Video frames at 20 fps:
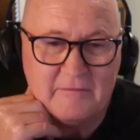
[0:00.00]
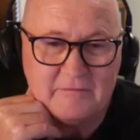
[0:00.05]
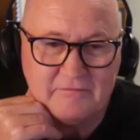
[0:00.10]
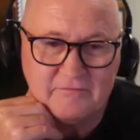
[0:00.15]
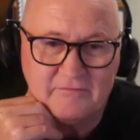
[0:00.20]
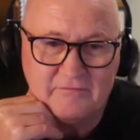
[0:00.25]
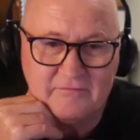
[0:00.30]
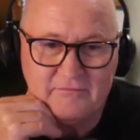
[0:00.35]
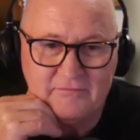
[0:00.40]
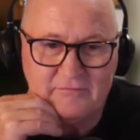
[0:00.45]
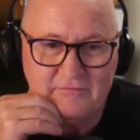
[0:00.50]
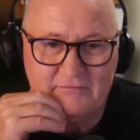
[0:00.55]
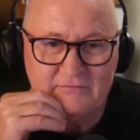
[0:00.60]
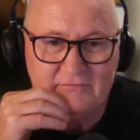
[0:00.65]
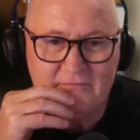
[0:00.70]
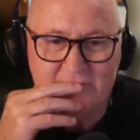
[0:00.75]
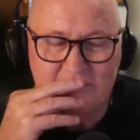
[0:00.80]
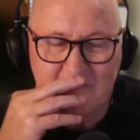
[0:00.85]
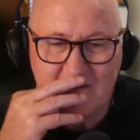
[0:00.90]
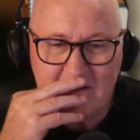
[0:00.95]

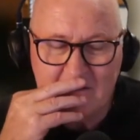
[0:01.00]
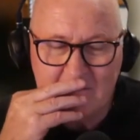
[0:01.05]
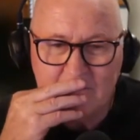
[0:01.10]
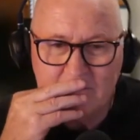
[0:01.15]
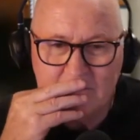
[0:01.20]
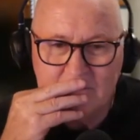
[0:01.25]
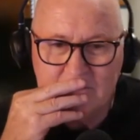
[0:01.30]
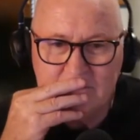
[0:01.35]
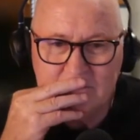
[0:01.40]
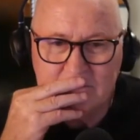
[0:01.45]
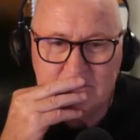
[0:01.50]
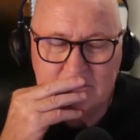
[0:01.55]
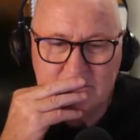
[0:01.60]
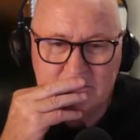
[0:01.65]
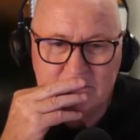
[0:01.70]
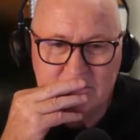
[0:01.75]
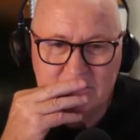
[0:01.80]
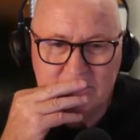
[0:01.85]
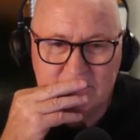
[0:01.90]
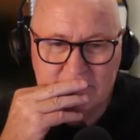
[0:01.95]

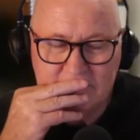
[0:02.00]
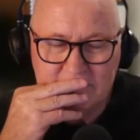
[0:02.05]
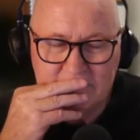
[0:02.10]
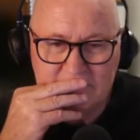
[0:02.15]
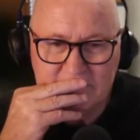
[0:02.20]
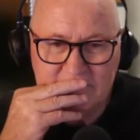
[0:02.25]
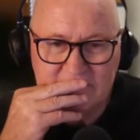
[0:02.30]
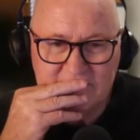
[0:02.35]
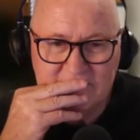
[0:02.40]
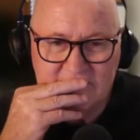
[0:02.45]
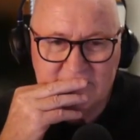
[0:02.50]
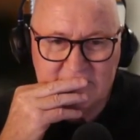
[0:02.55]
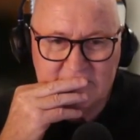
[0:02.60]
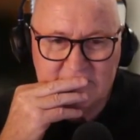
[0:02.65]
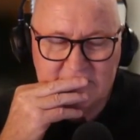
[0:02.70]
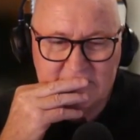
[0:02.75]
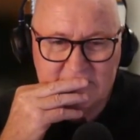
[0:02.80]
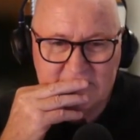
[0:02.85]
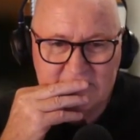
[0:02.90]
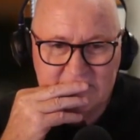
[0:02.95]

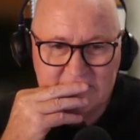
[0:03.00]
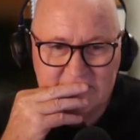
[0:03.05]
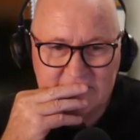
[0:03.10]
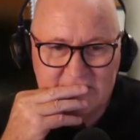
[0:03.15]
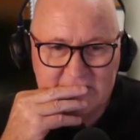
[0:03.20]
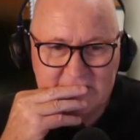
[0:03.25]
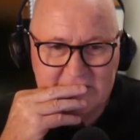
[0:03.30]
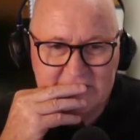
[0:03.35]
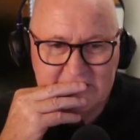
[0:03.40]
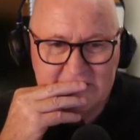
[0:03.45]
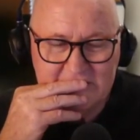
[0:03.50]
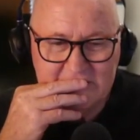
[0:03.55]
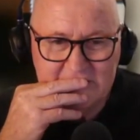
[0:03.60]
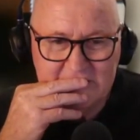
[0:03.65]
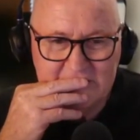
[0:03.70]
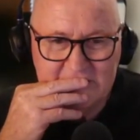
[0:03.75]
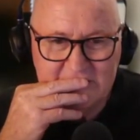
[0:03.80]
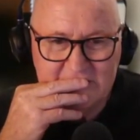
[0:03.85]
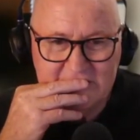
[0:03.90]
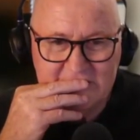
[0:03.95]

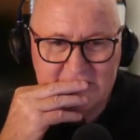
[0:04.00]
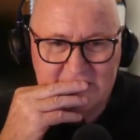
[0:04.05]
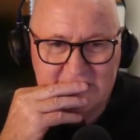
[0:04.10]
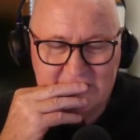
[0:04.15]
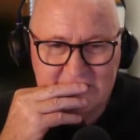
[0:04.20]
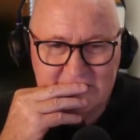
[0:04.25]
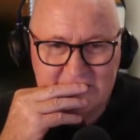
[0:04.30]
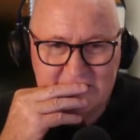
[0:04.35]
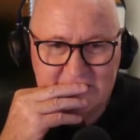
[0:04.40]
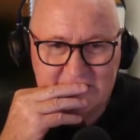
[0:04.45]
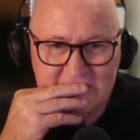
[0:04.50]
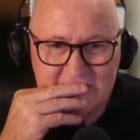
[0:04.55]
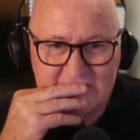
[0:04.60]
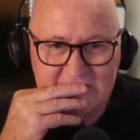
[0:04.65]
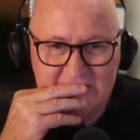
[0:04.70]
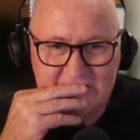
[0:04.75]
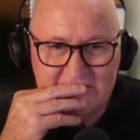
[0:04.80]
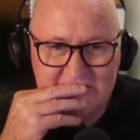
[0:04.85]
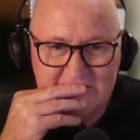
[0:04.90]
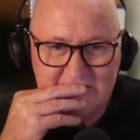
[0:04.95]

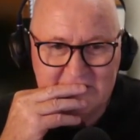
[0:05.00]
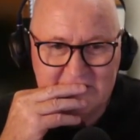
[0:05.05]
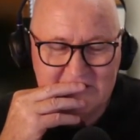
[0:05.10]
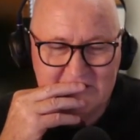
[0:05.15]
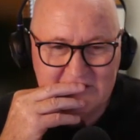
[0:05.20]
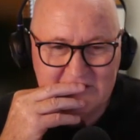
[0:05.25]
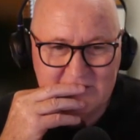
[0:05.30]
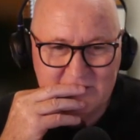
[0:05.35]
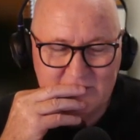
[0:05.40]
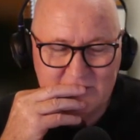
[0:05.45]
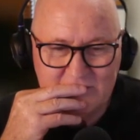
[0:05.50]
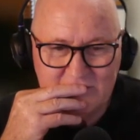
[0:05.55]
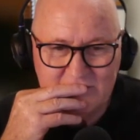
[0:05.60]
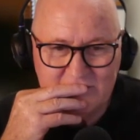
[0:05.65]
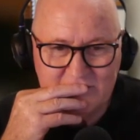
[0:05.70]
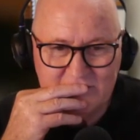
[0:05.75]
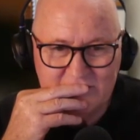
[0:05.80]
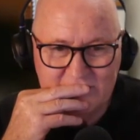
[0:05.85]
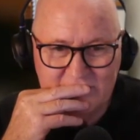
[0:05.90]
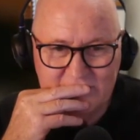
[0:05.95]

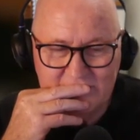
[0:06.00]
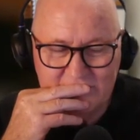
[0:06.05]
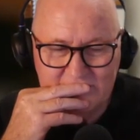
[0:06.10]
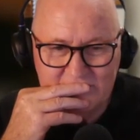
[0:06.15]
No words are spoken by the person on screen.